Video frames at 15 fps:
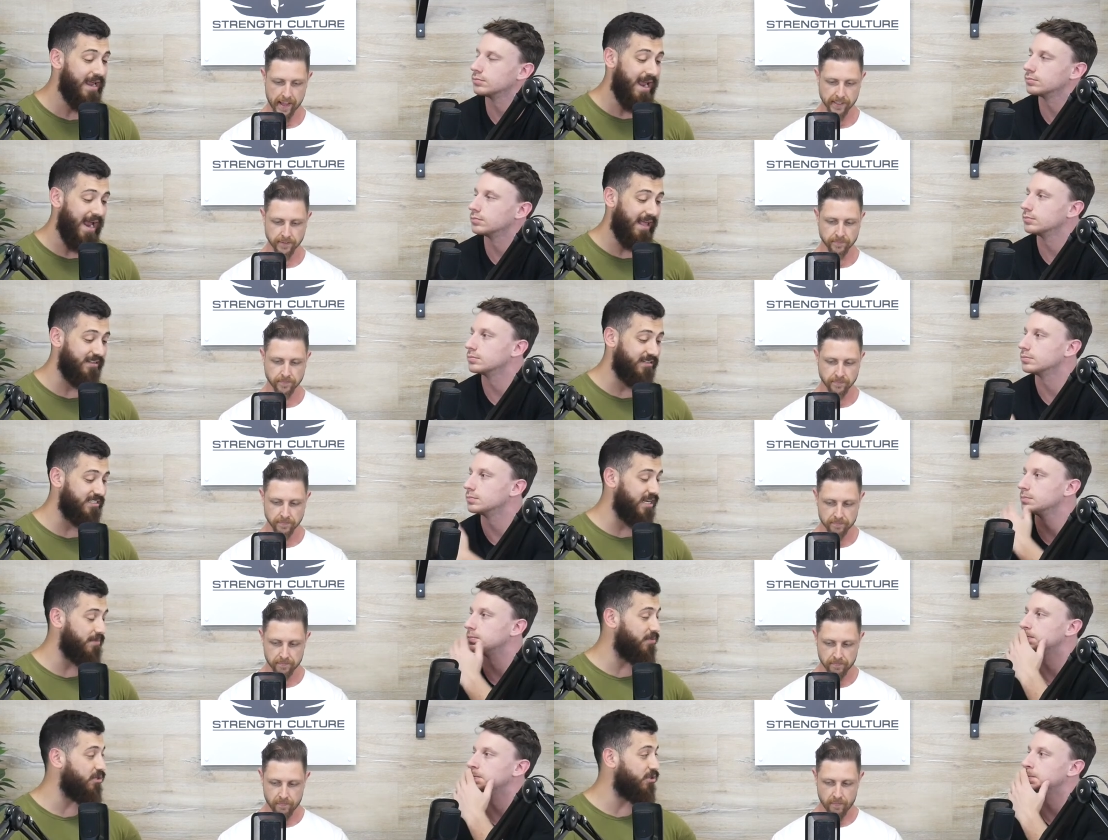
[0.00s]
Speaker 1: And the
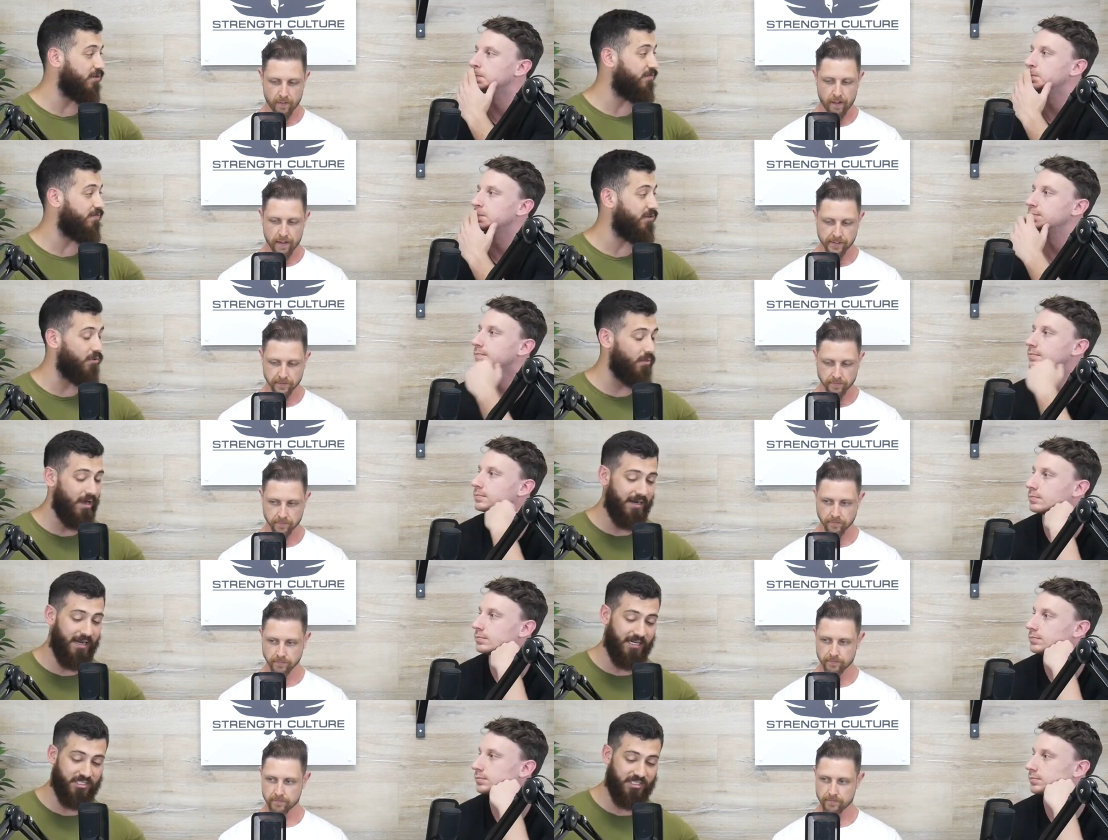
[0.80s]
deeper you can feel
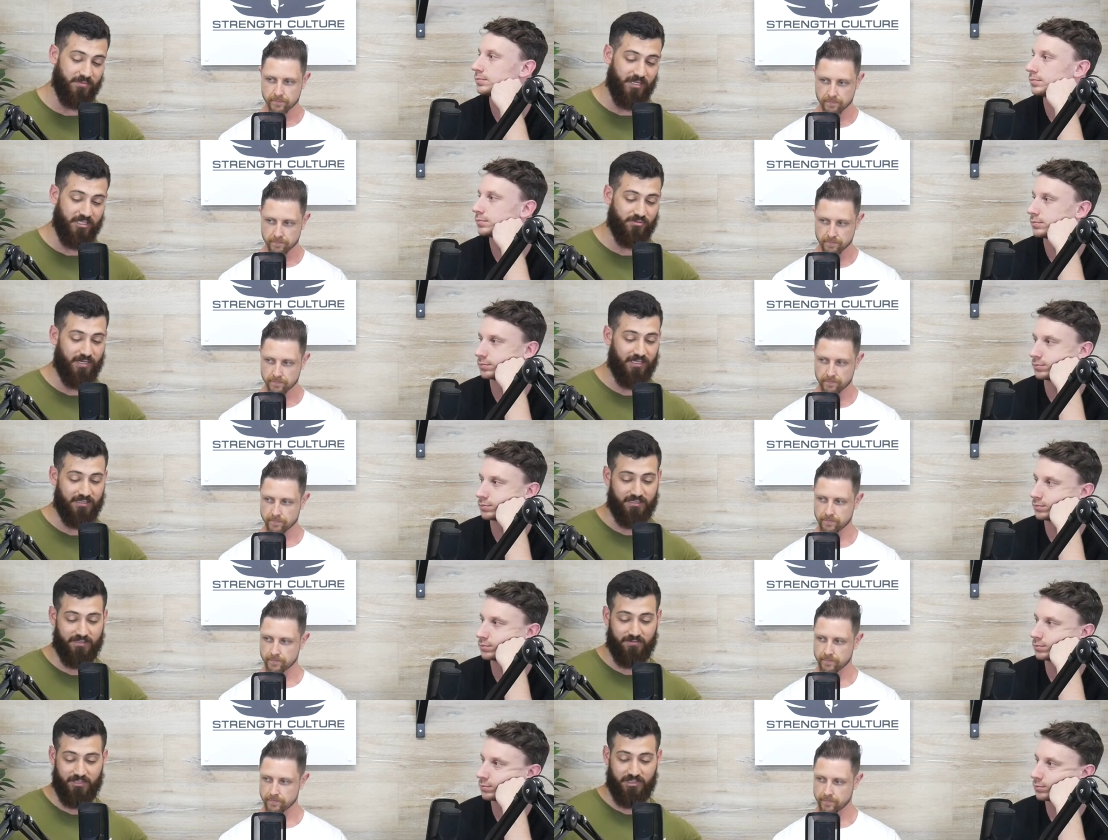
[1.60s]
one, actually means
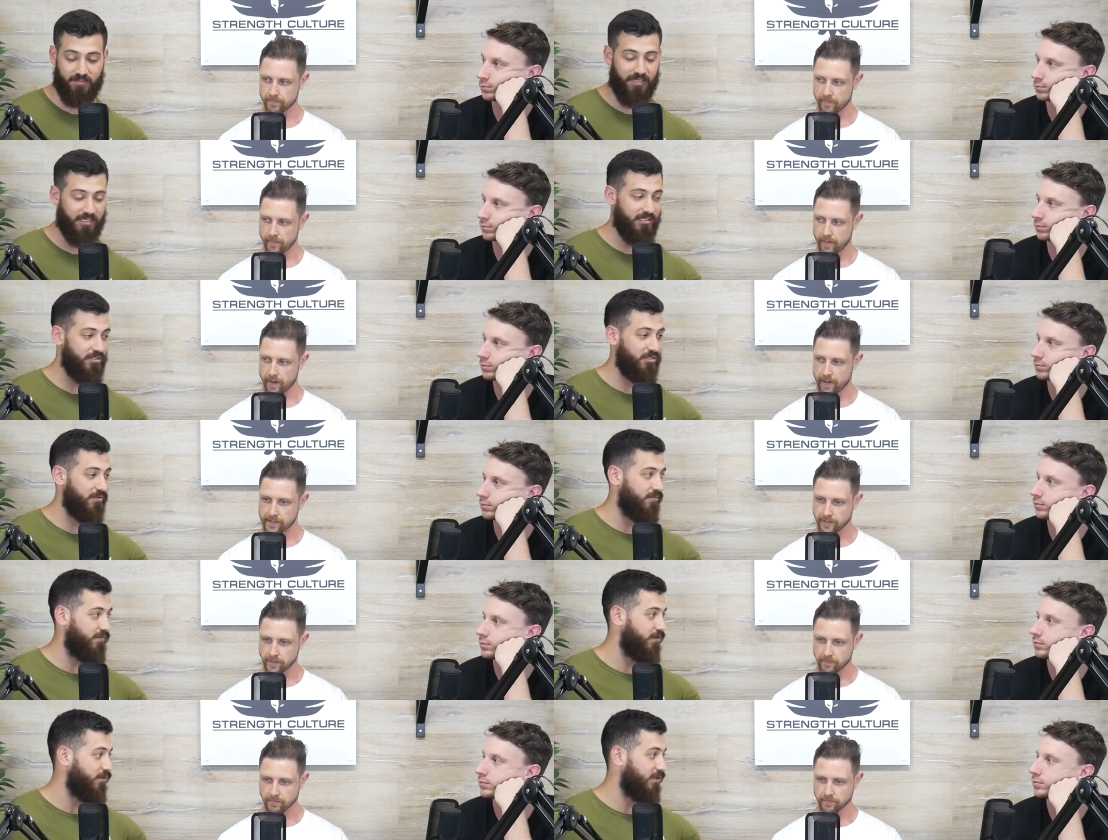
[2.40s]
relatively speaking, you can
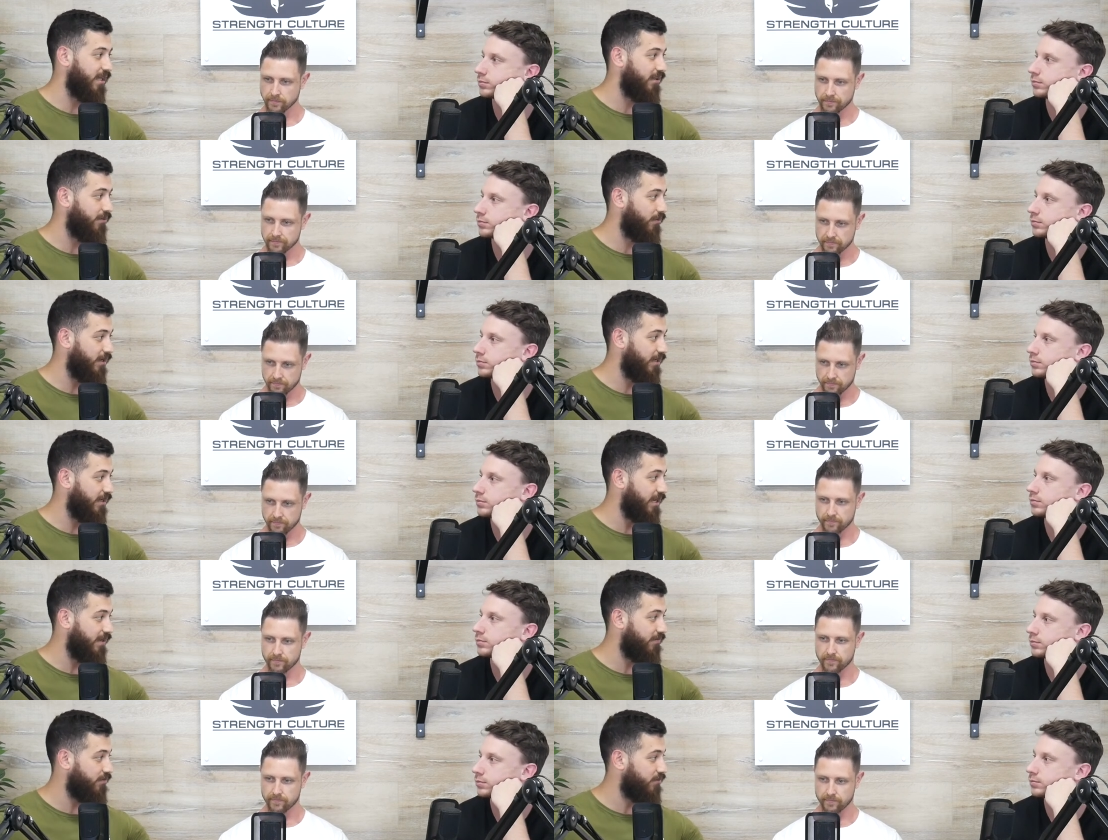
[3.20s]
feel the other one
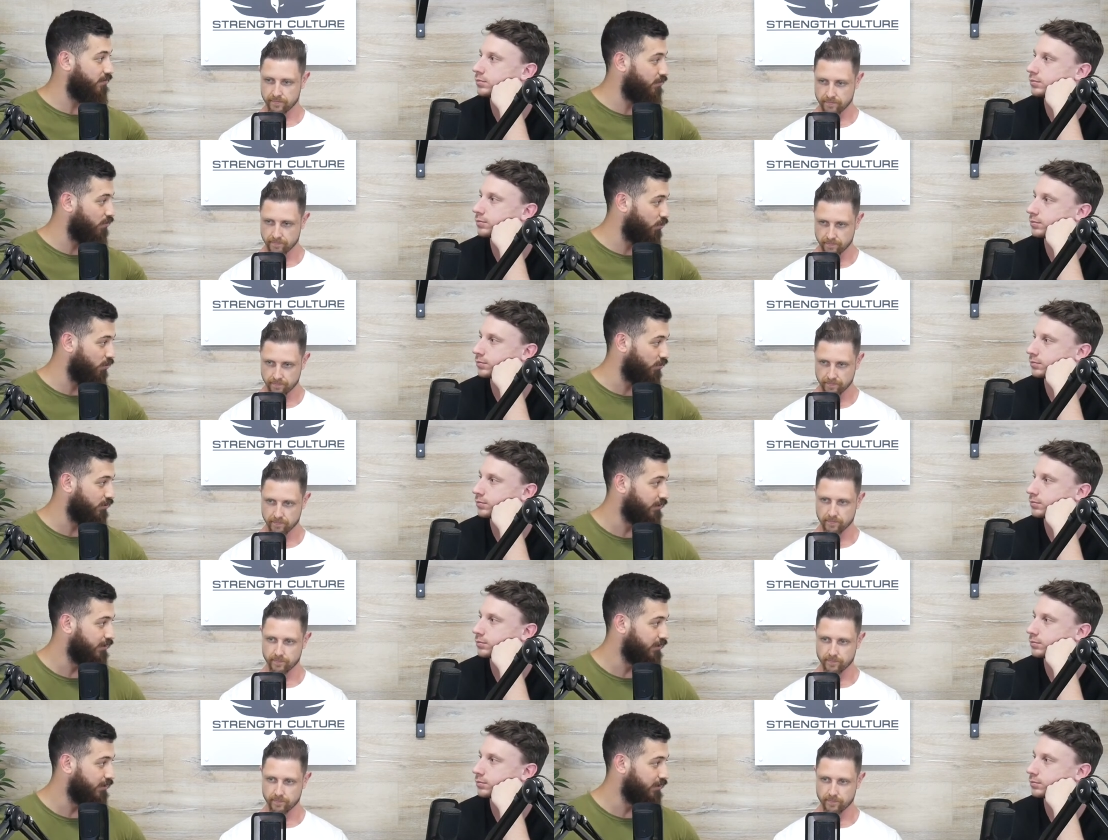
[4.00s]
even more.